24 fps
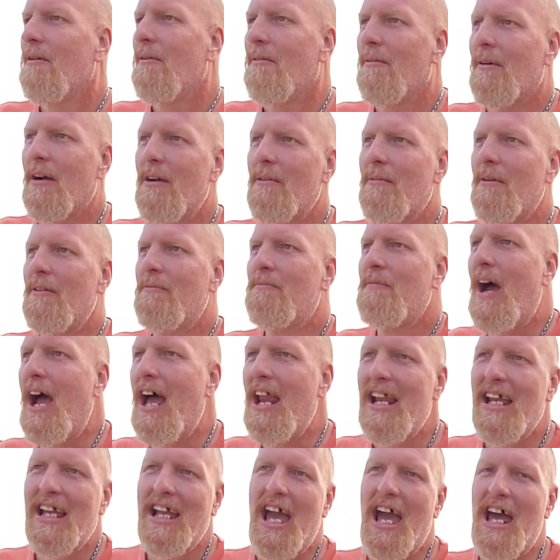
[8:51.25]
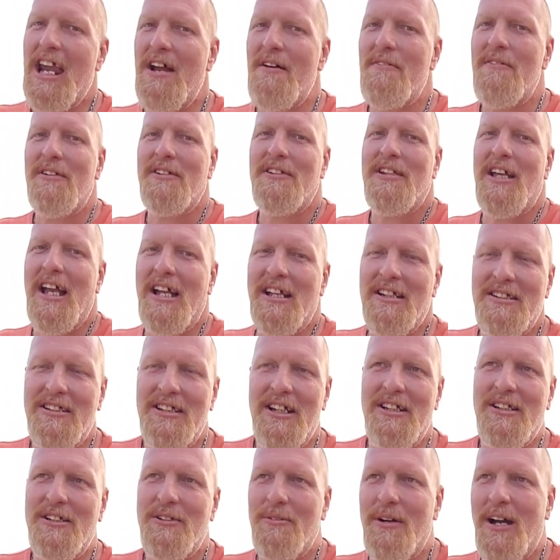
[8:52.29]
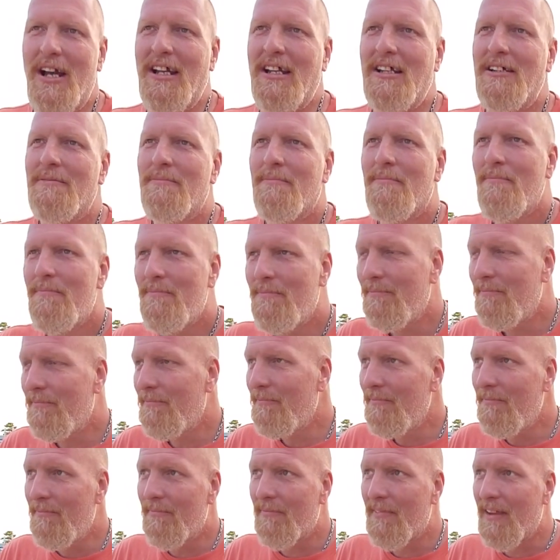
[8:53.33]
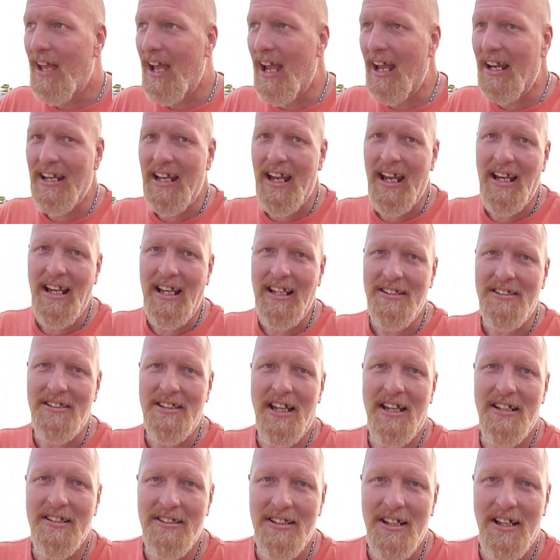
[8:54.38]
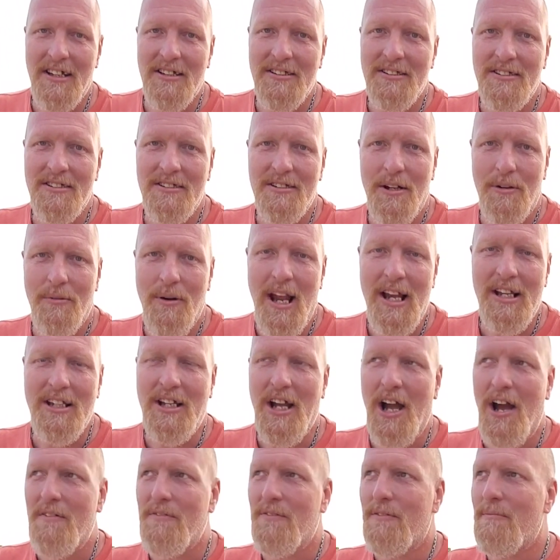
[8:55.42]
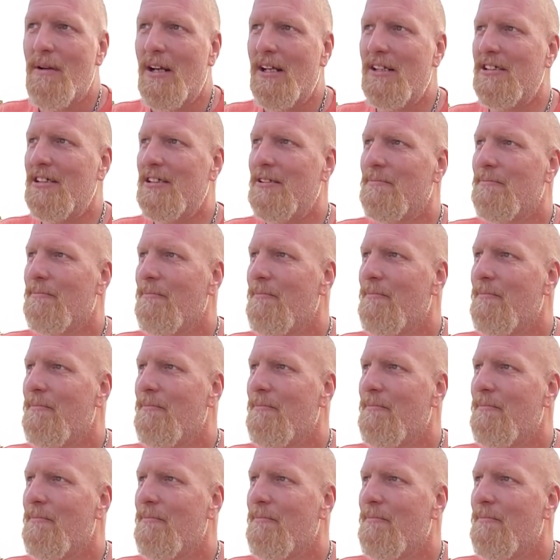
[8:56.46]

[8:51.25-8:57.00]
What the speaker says: we finally got everything situated, and then he sends us a rate confirmation.